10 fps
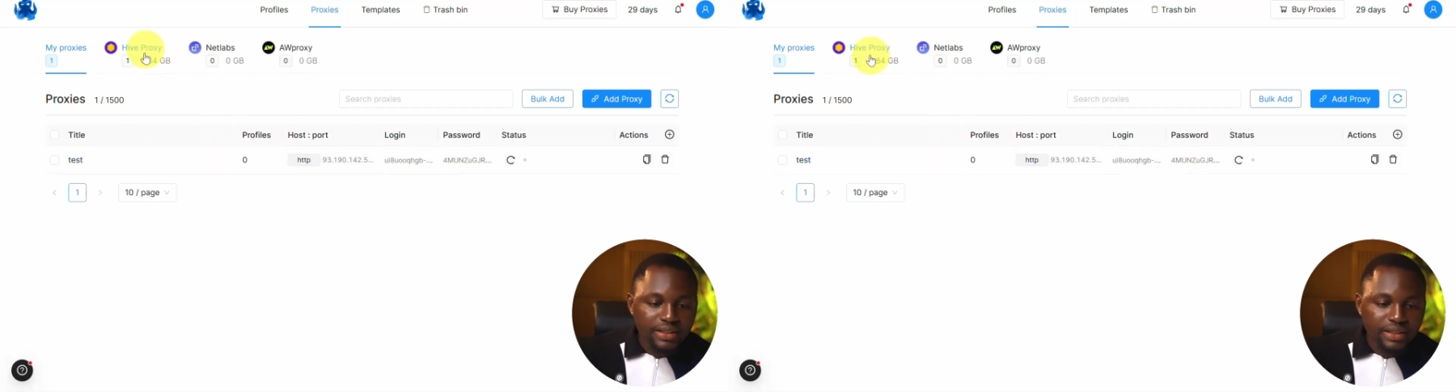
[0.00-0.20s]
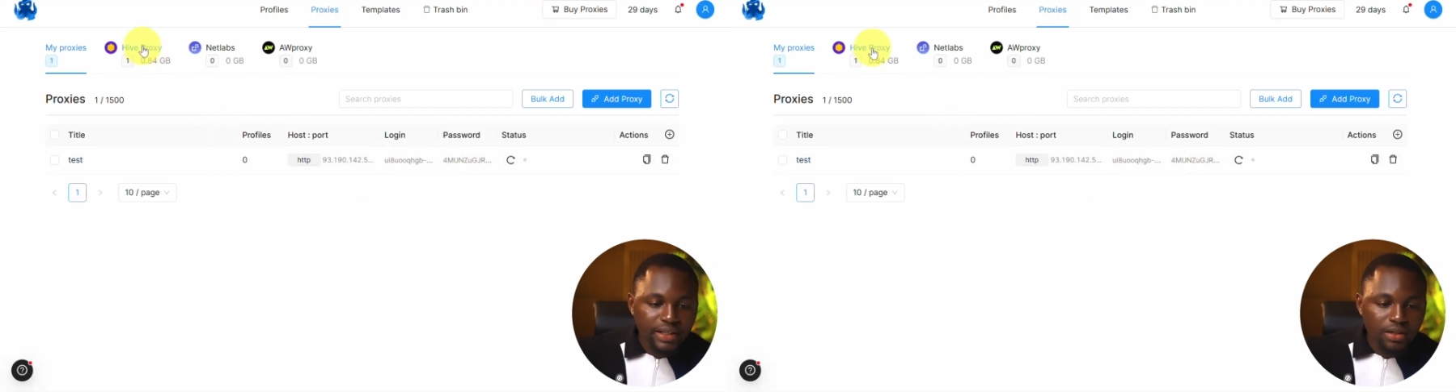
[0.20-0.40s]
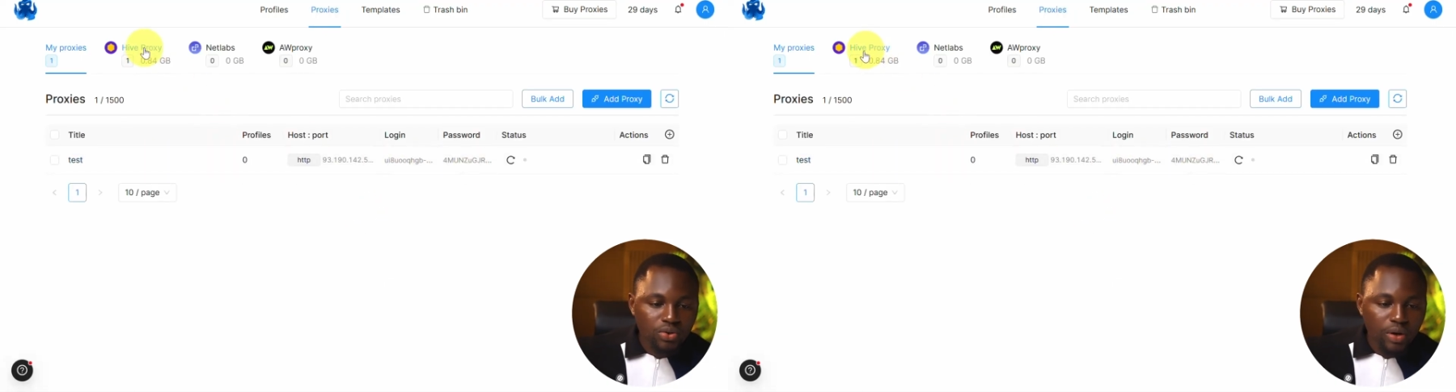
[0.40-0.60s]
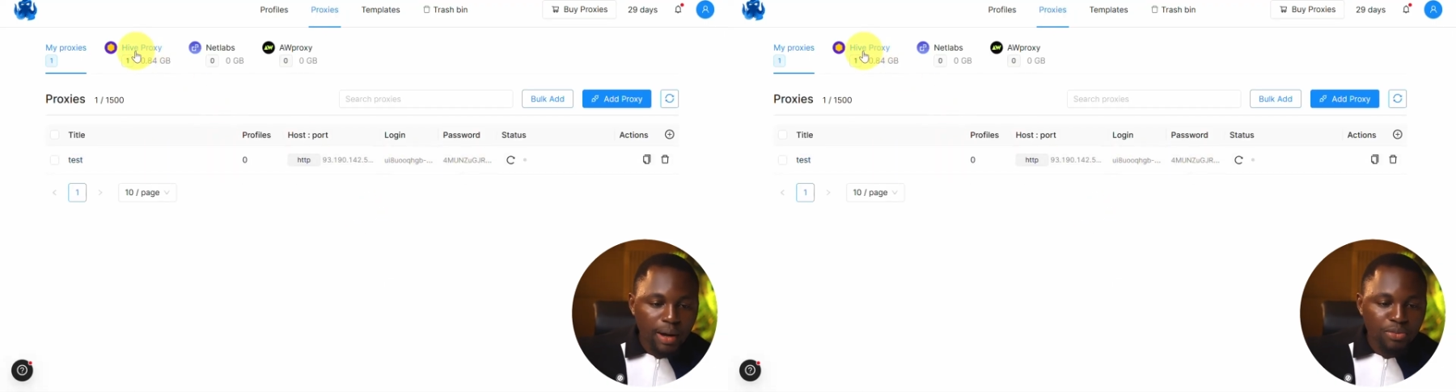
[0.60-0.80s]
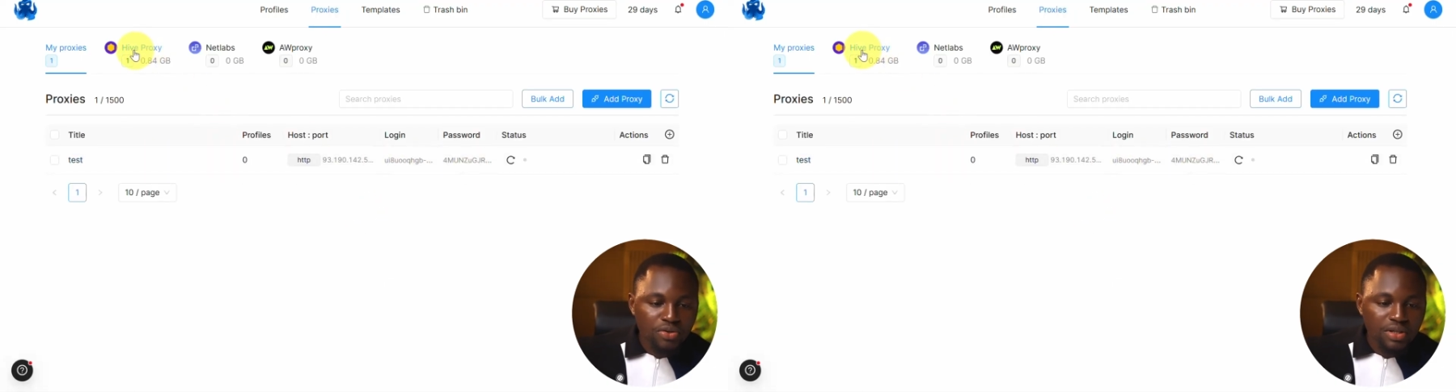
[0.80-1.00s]
here. So
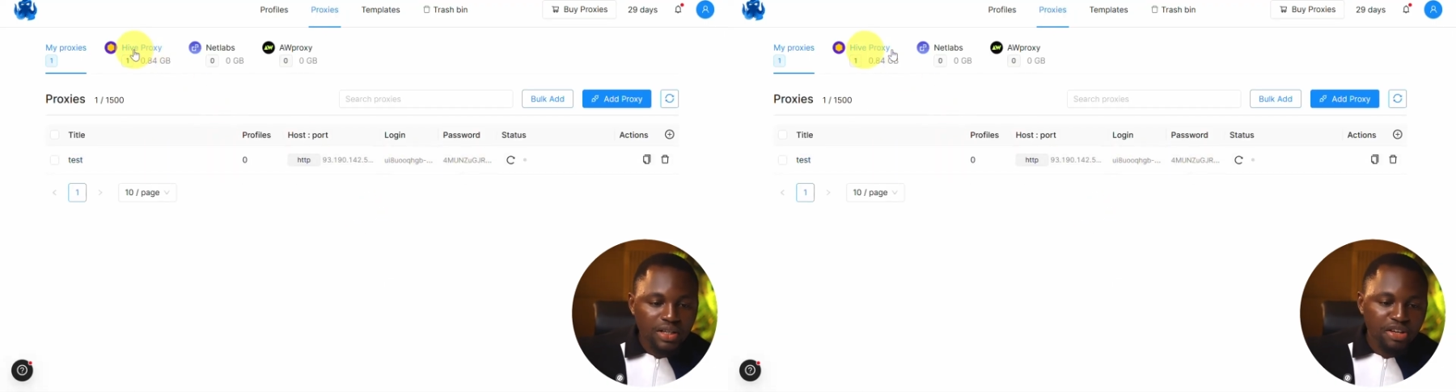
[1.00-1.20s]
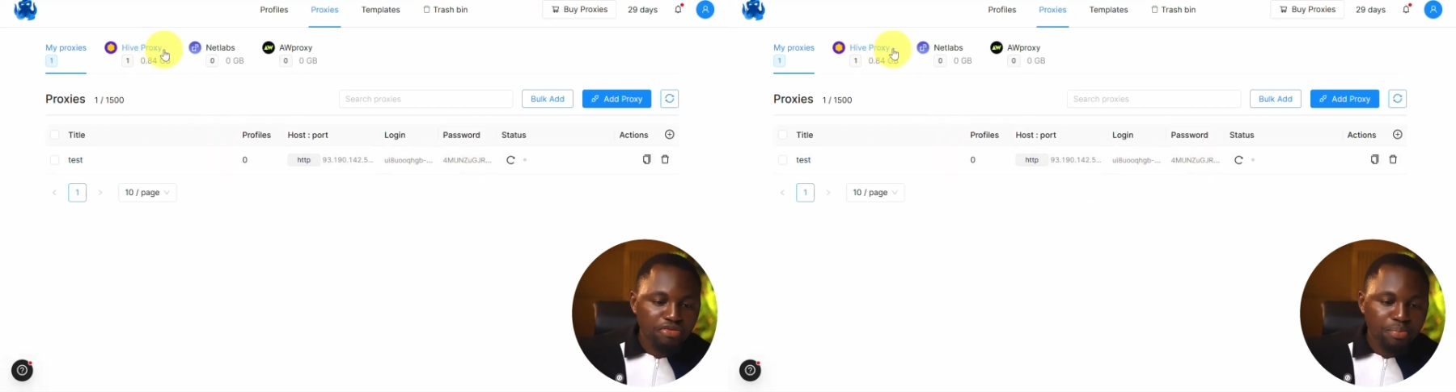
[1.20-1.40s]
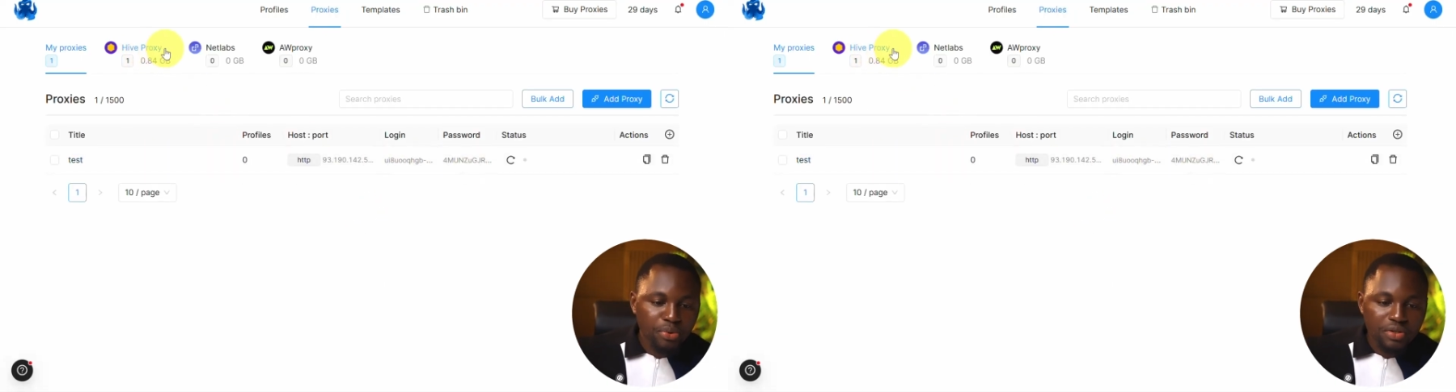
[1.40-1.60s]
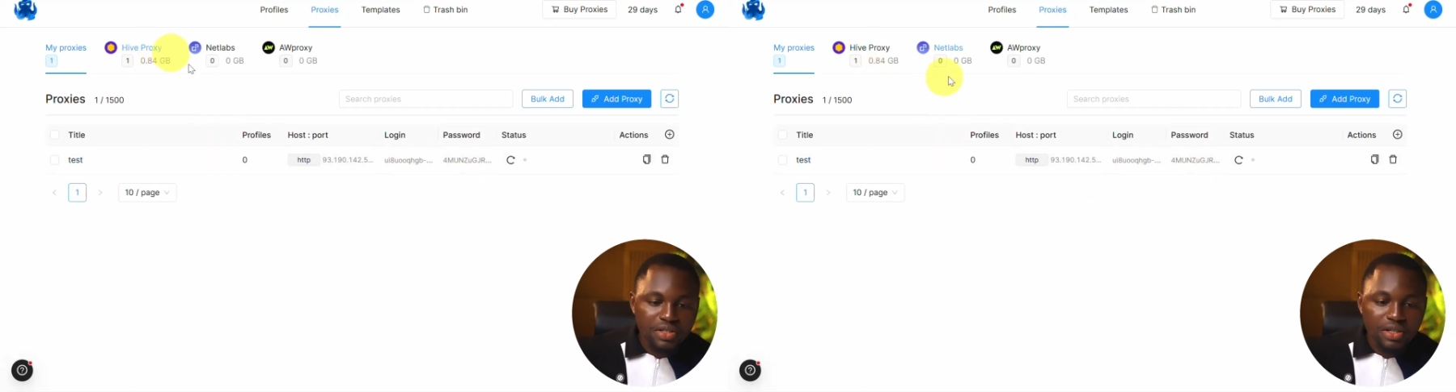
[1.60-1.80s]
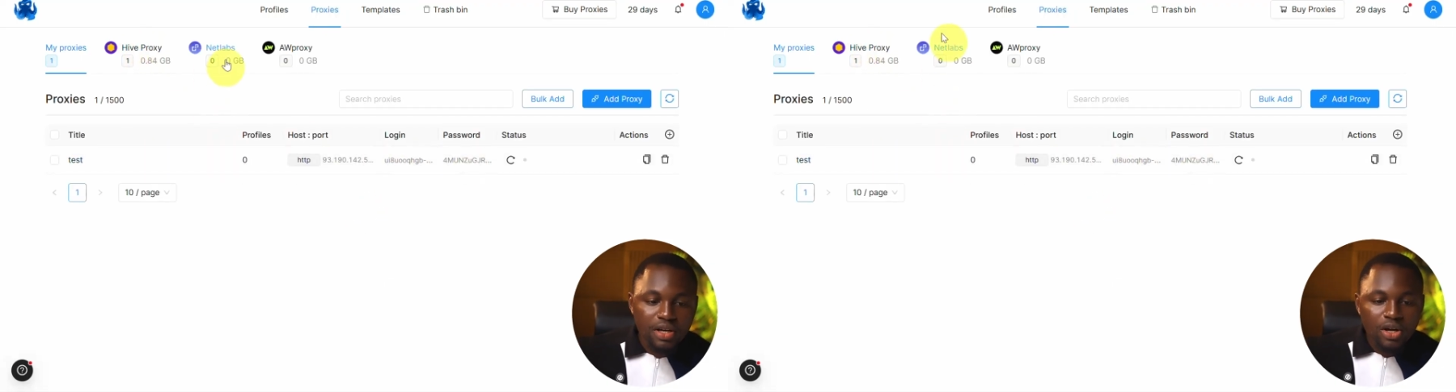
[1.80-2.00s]
I'm using if
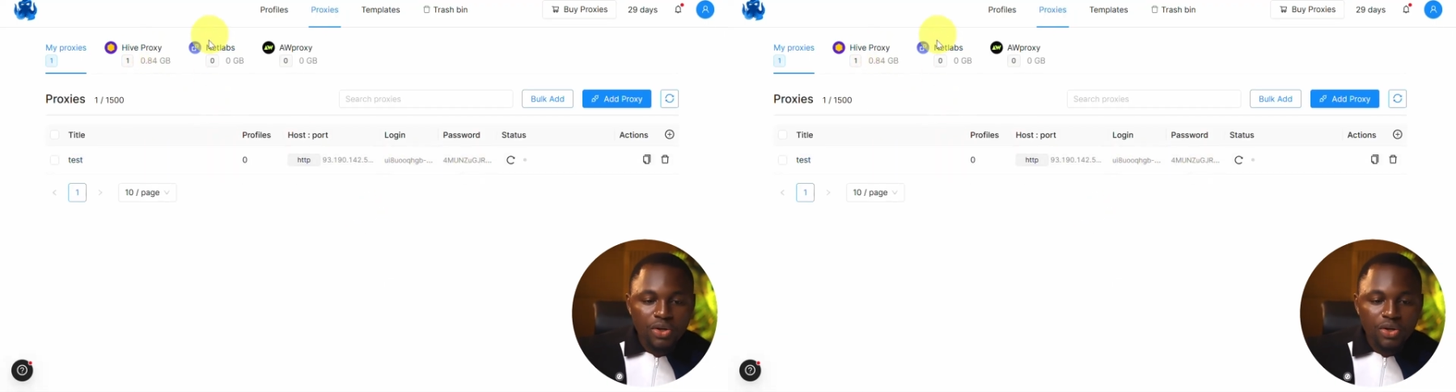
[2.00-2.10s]
proxy.